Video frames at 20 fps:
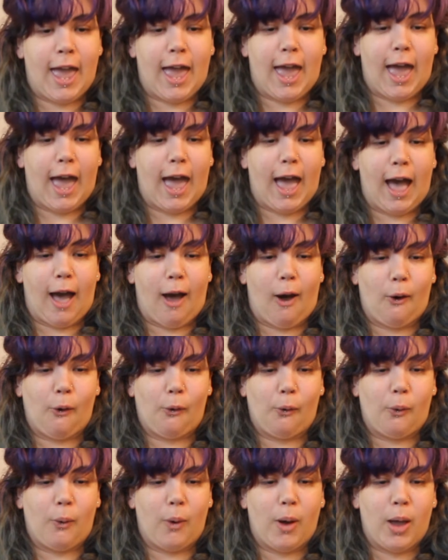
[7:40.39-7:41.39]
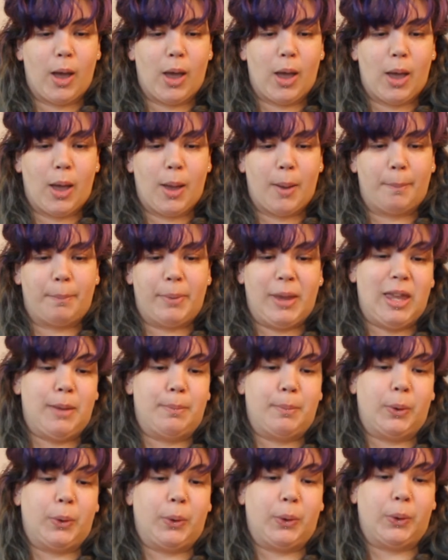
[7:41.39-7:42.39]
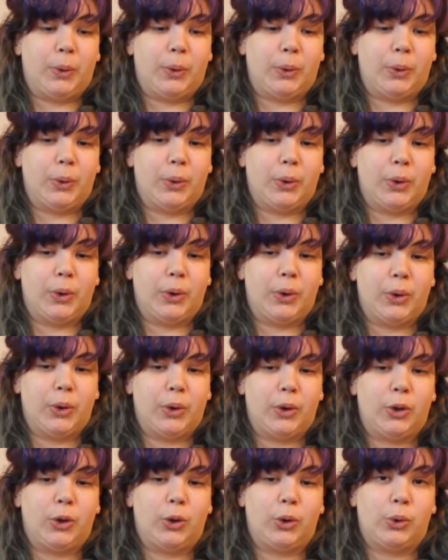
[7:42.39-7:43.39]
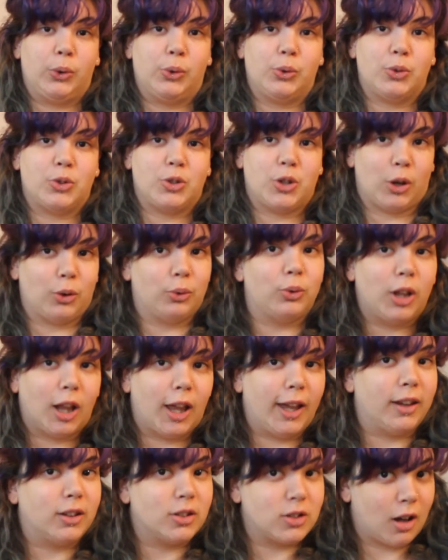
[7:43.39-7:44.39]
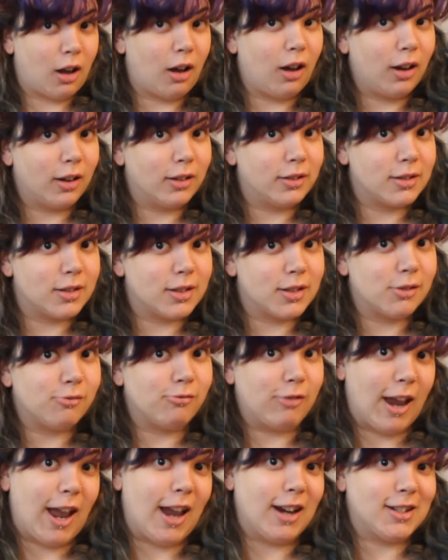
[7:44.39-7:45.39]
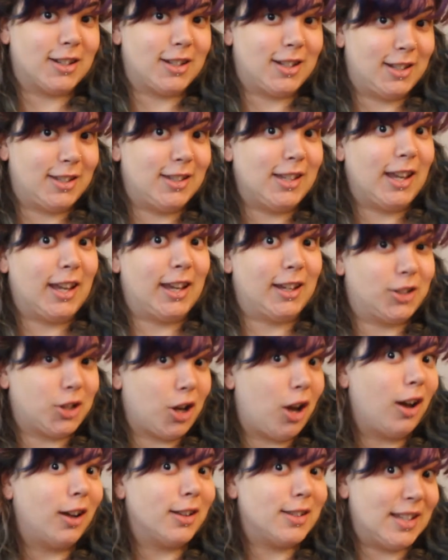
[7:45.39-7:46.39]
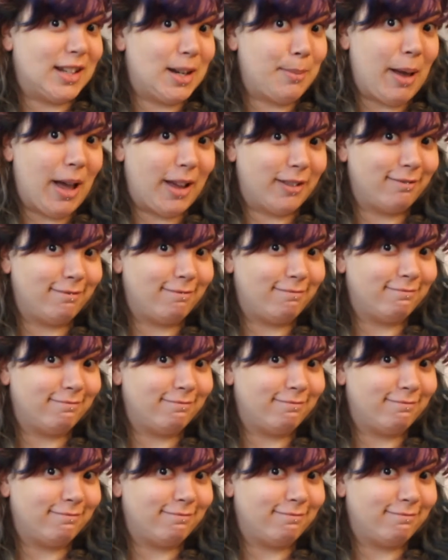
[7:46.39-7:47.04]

how people who don't like charts react to seeing charts in a pattern.